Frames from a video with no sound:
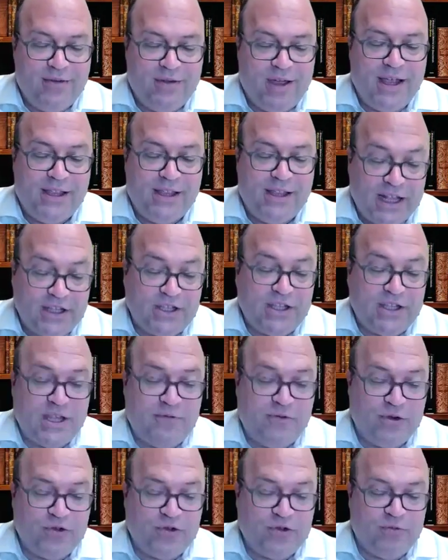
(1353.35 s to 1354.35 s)
Right, and that's
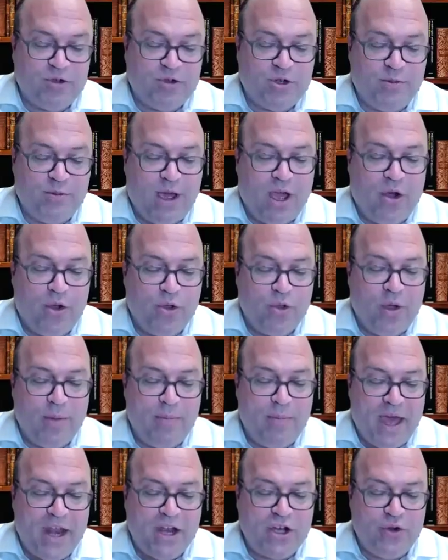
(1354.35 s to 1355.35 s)
that verse from Shema. Although
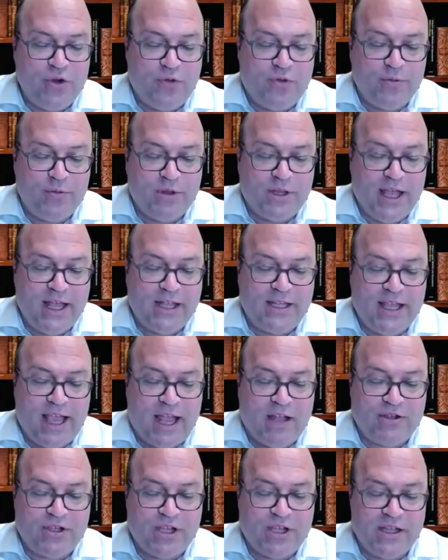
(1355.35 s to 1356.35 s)
I banish you from the land to
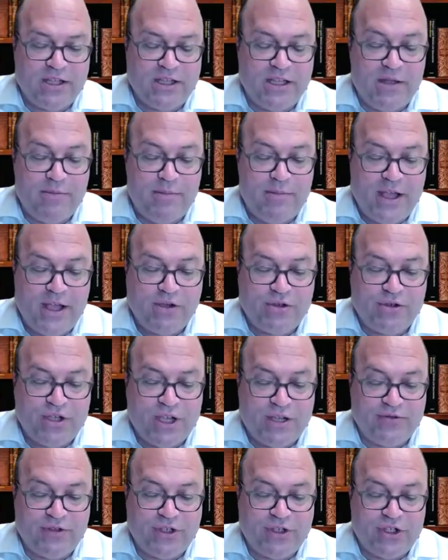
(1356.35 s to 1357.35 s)
outside the land, make
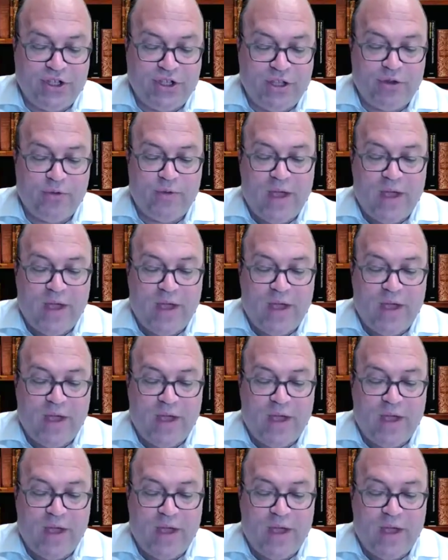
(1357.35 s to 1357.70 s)
yourselves distinct.